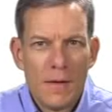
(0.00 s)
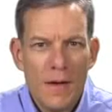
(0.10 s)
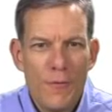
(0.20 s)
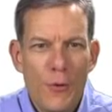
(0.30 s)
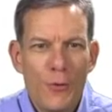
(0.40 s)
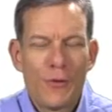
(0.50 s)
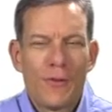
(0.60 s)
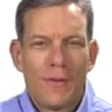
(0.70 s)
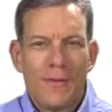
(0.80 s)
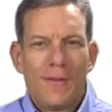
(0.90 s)
Hi,
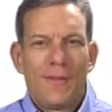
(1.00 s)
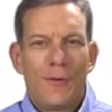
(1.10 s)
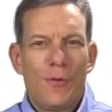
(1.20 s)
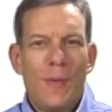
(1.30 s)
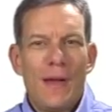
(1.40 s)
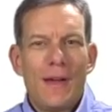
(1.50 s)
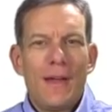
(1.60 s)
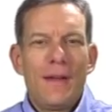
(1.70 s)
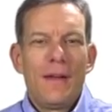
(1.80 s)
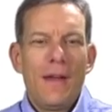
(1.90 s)
folks. So it's Matt
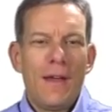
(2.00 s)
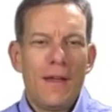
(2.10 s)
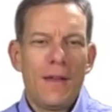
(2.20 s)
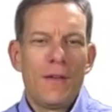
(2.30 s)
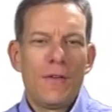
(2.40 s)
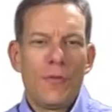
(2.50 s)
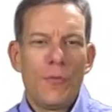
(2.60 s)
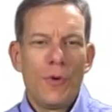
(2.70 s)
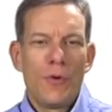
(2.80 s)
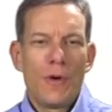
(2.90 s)
again, and
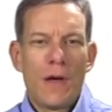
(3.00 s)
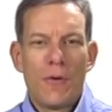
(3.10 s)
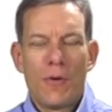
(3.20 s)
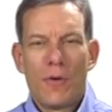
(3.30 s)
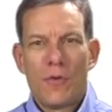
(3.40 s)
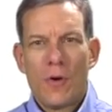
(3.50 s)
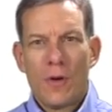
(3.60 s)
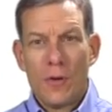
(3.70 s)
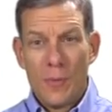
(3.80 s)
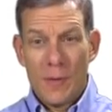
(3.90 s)
we're now going to talk a
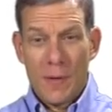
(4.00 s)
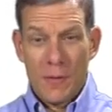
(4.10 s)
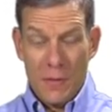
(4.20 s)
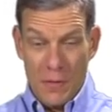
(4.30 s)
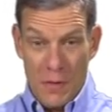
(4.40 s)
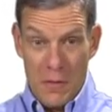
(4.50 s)
little bit about